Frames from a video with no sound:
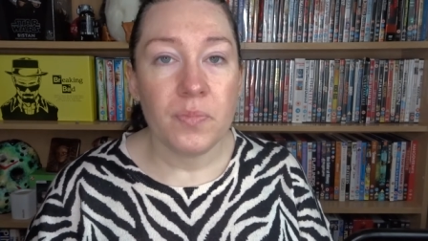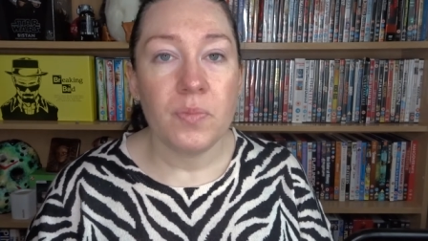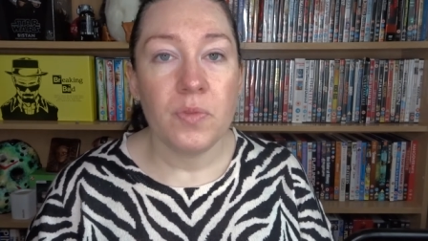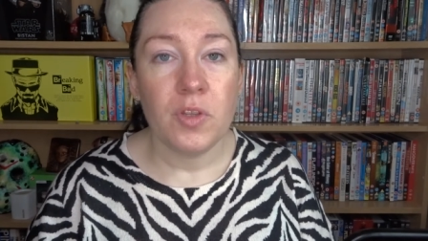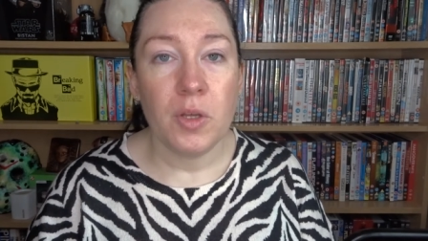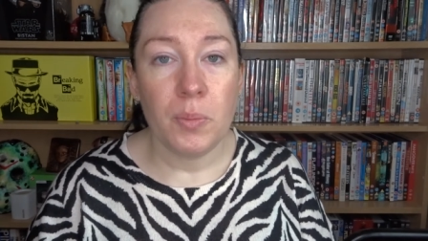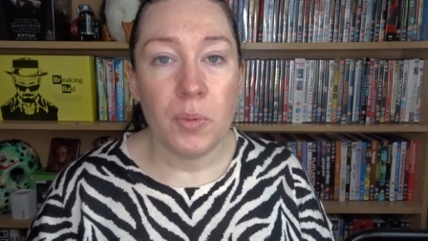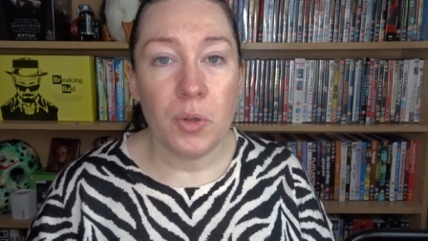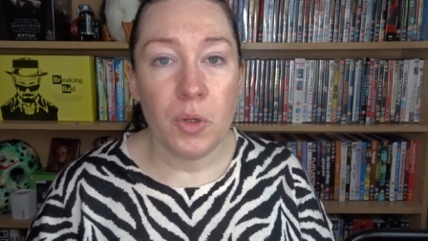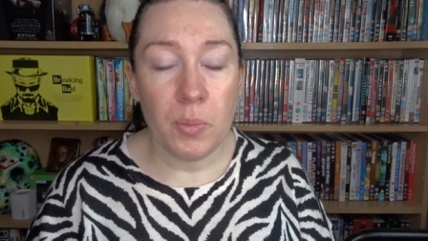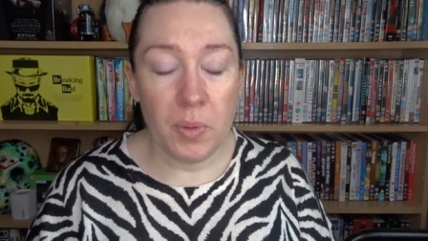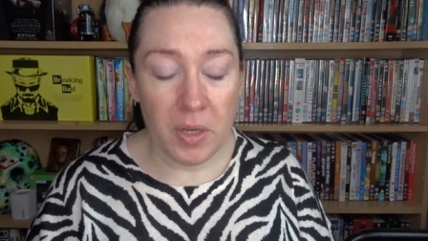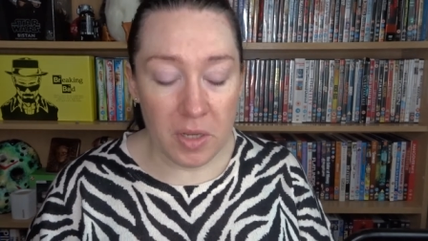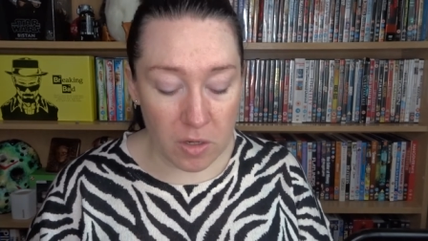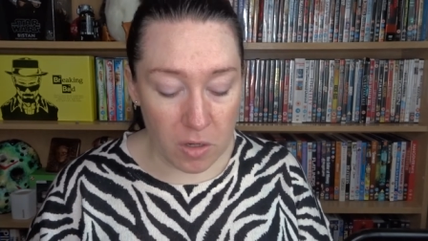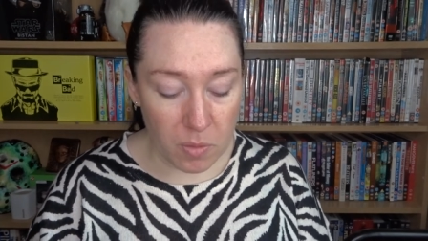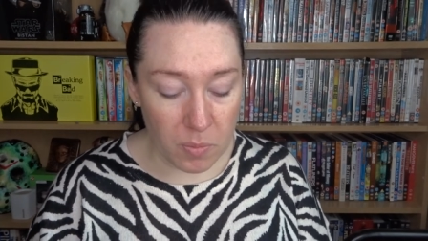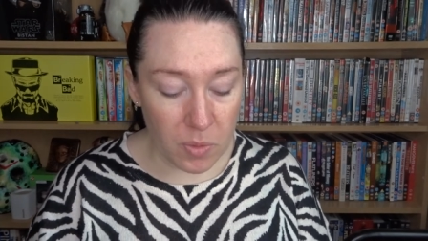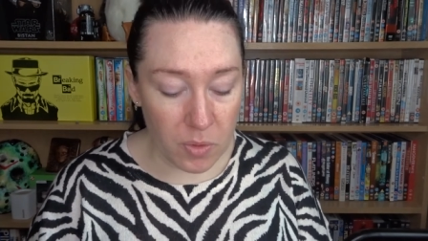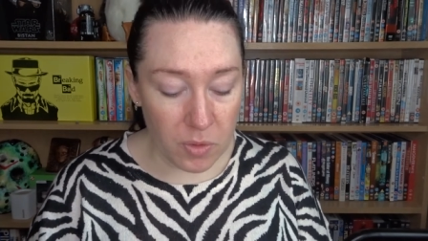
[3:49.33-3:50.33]
that put
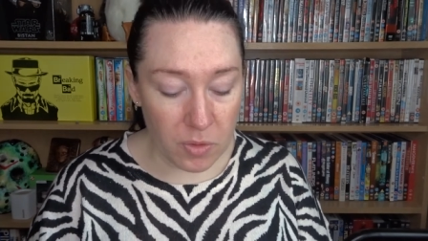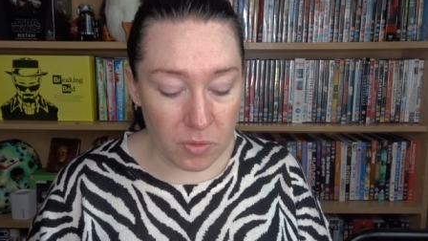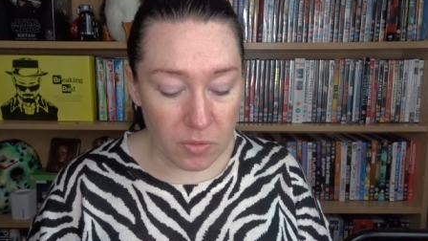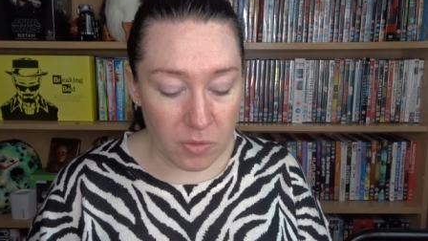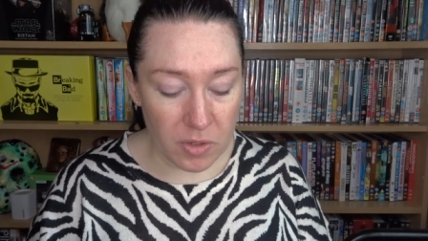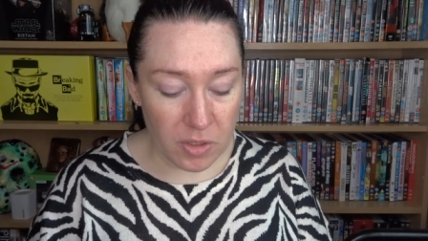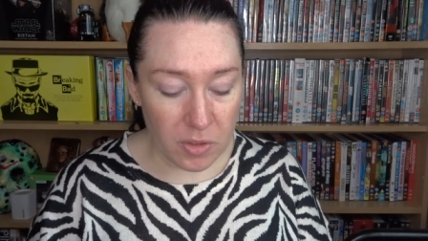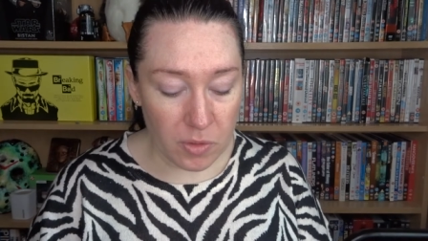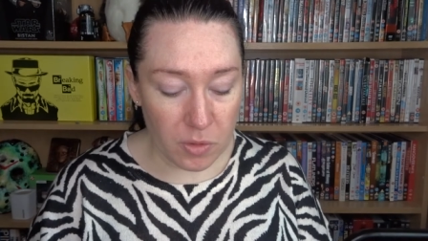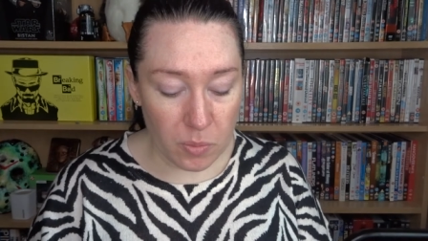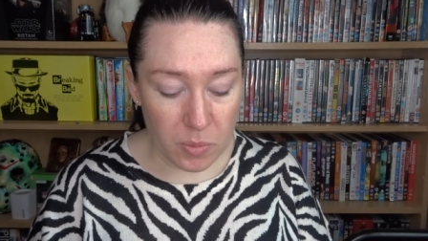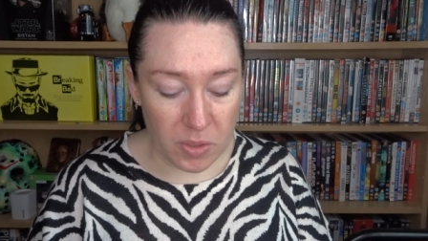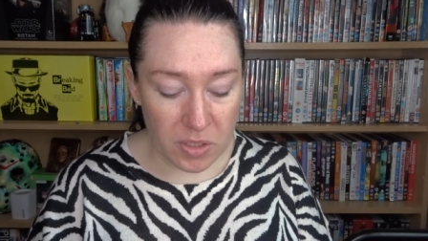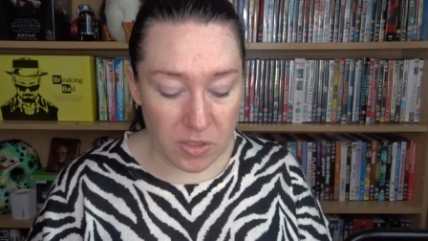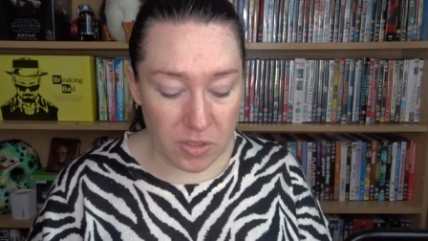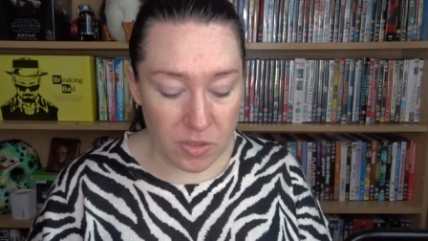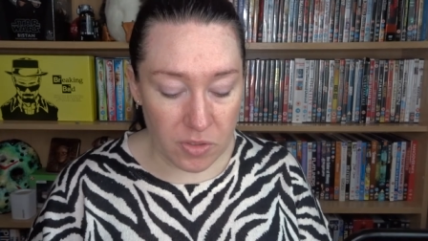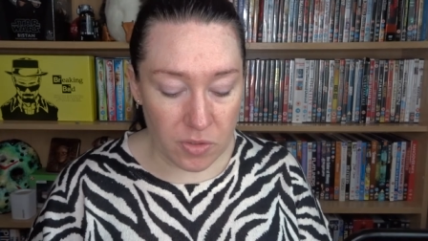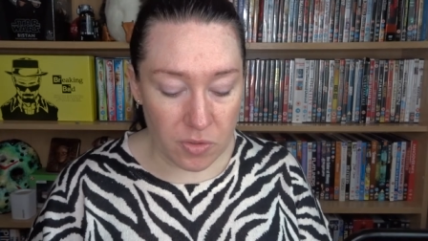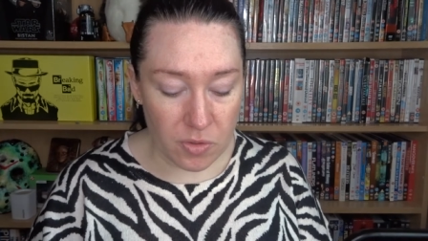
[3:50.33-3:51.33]
makeup on a regular
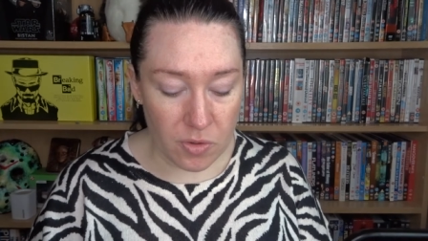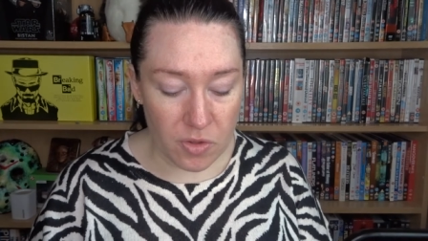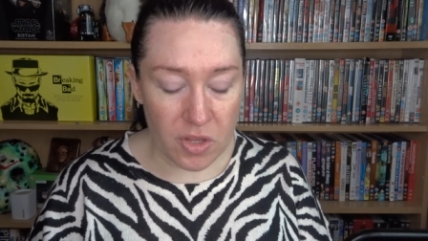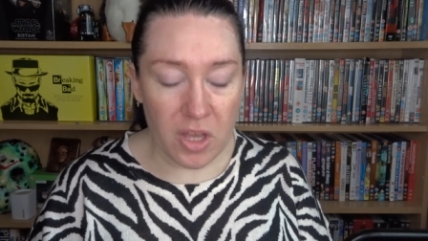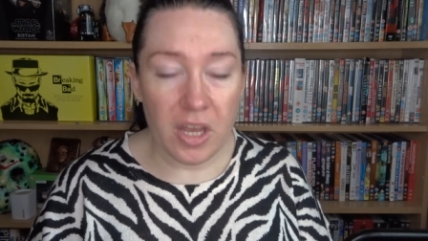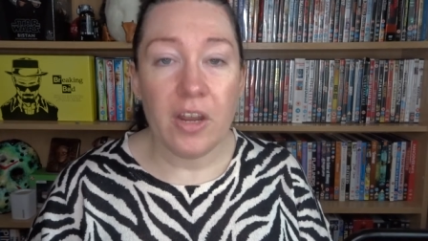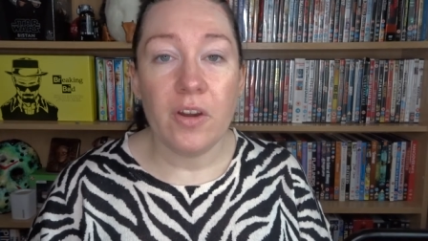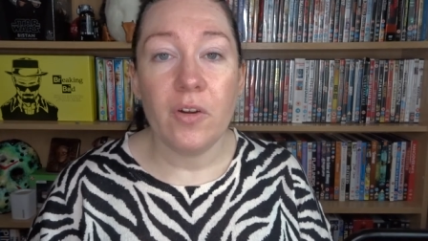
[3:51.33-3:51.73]
basis or that